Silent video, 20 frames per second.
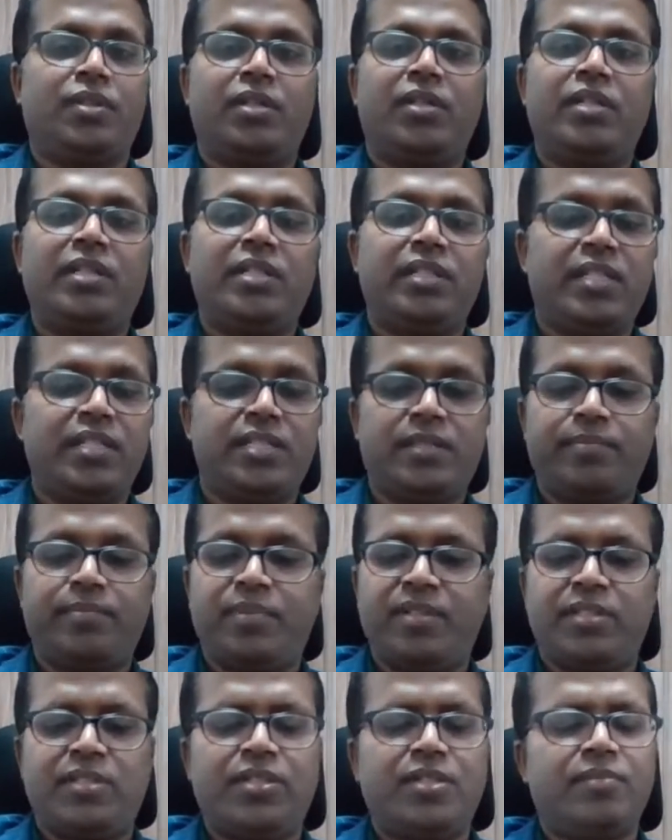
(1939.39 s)
Yes,
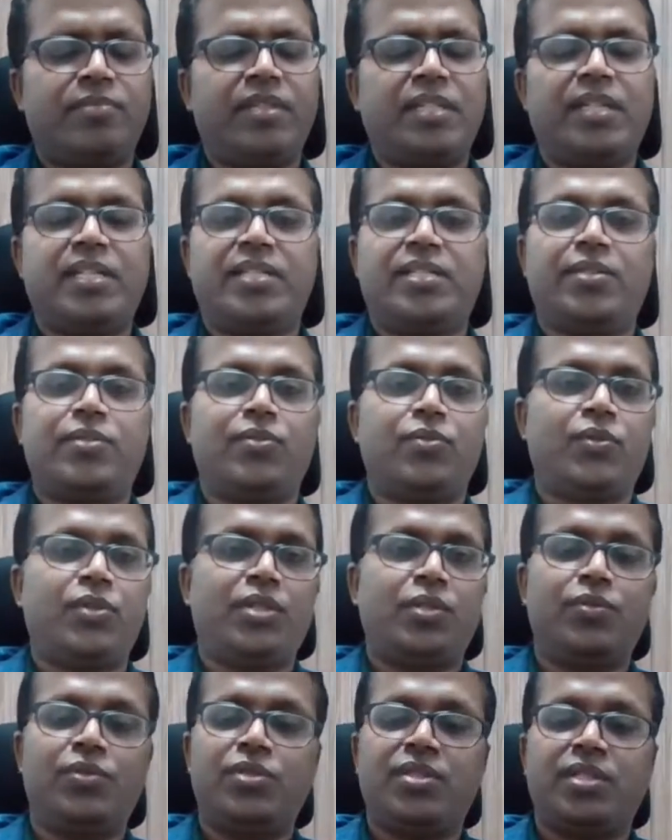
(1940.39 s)
majority of the cases we use
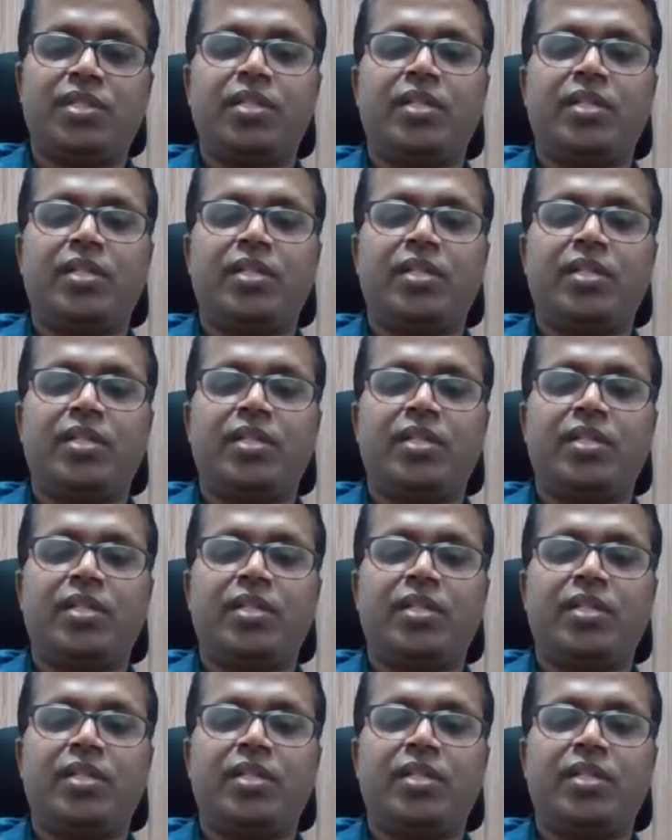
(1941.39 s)
it,